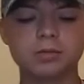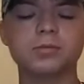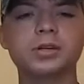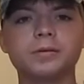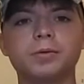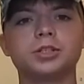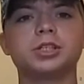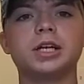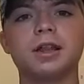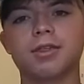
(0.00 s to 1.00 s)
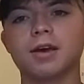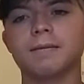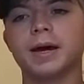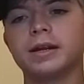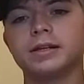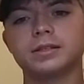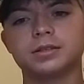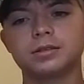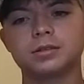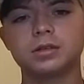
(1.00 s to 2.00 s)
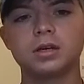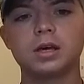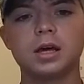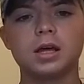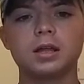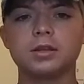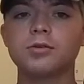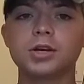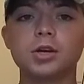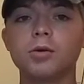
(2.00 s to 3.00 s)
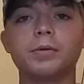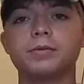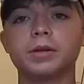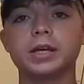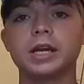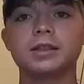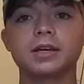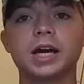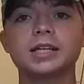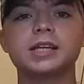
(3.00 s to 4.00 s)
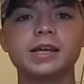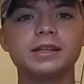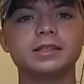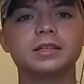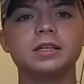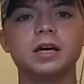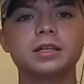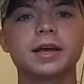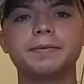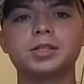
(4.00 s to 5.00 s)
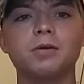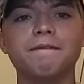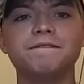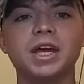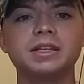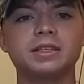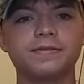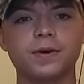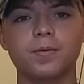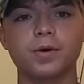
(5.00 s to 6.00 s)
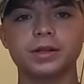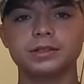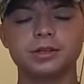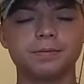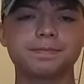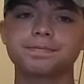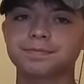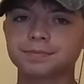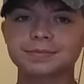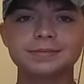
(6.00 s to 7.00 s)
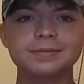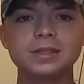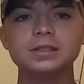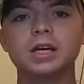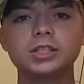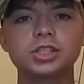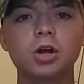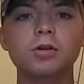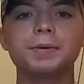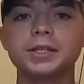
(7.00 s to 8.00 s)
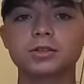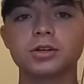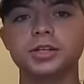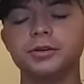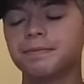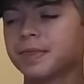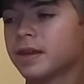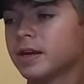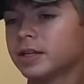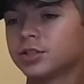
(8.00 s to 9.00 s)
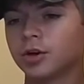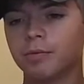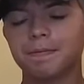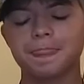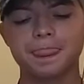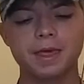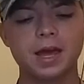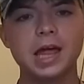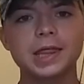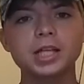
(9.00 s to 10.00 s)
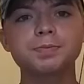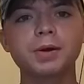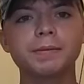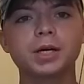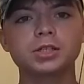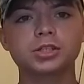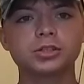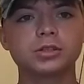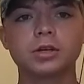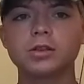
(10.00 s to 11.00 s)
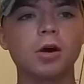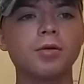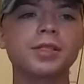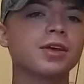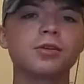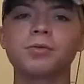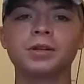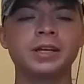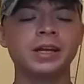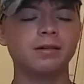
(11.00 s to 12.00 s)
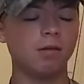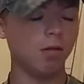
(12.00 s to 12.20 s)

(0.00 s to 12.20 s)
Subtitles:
really what you need to think about is you can do it with really anything. I take this and duct tape it to a fence if I wanted to. It just all depends on you. So that's pretty much the only thing you really need.